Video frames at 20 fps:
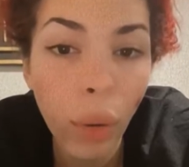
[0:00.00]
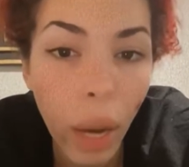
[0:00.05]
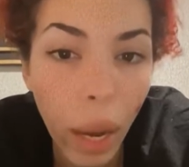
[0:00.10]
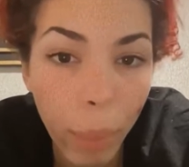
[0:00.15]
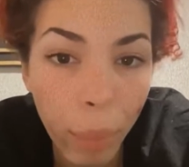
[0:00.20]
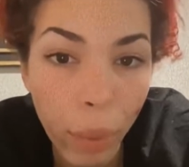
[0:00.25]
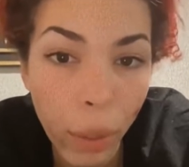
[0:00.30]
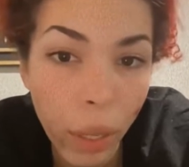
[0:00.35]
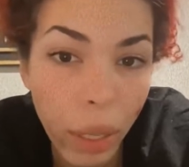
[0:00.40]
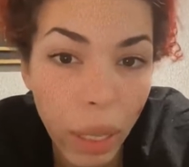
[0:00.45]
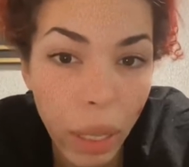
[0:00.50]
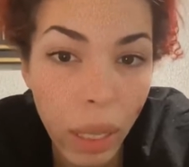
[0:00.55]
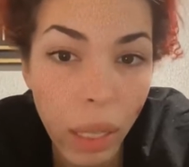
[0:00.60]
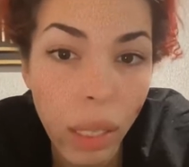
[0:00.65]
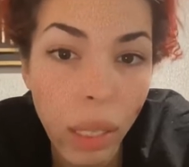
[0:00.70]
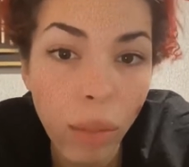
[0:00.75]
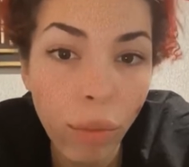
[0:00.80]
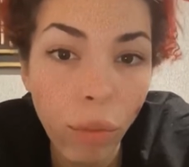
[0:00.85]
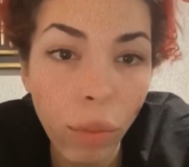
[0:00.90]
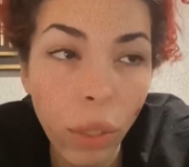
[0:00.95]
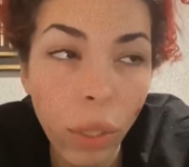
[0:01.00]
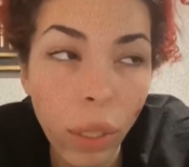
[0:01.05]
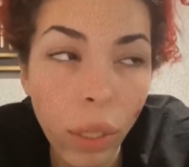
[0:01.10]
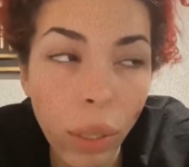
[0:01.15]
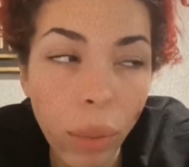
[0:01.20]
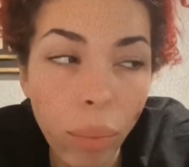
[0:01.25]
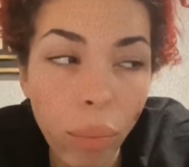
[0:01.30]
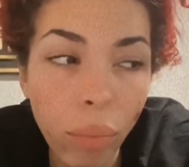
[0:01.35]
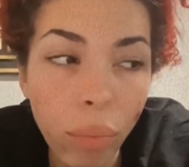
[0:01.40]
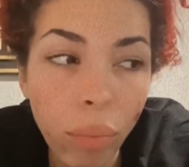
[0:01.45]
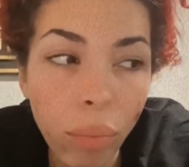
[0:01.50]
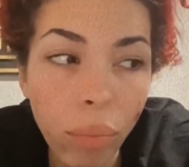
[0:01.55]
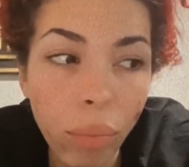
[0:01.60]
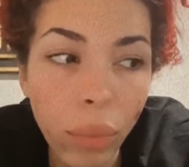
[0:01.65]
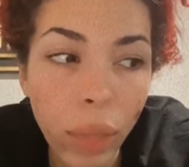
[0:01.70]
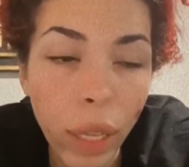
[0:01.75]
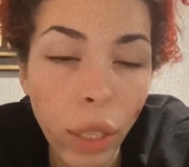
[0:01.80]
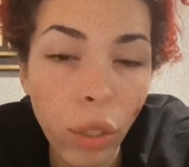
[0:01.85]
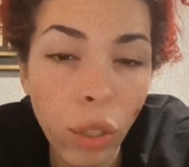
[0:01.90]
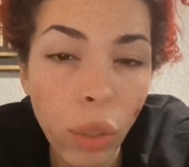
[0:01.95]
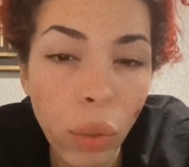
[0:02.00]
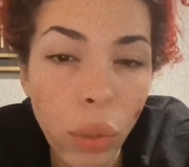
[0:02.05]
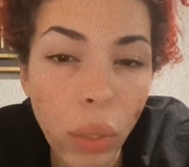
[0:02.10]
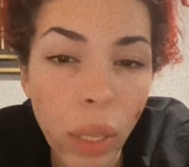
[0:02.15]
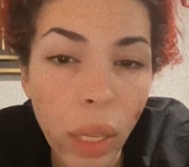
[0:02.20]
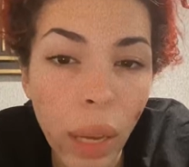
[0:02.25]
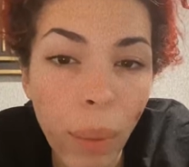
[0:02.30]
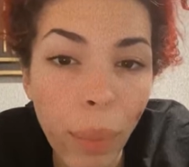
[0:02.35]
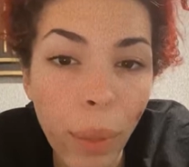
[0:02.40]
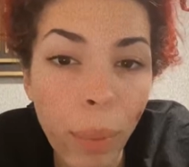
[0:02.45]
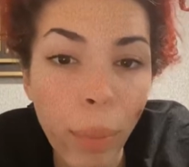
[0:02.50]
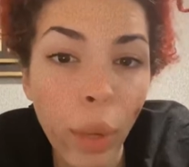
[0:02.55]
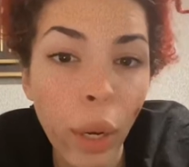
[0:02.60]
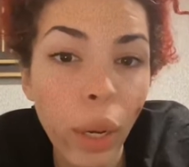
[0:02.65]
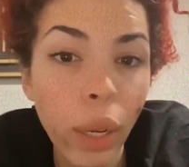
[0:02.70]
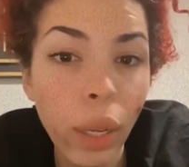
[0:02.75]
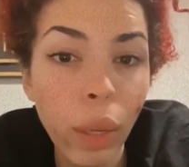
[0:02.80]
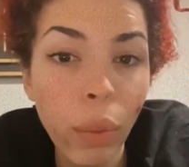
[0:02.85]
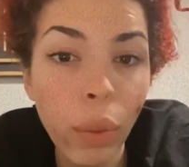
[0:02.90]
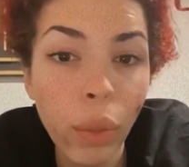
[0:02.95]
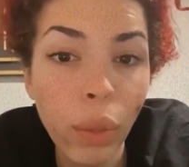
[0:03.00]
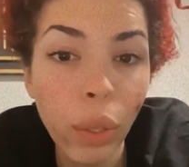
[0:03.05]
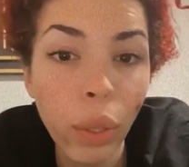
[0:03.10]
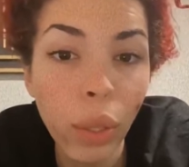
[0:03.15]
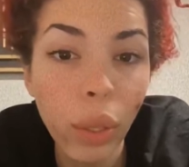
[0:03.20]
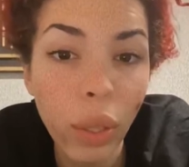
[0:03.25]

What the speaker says: properties for like juicing up the body with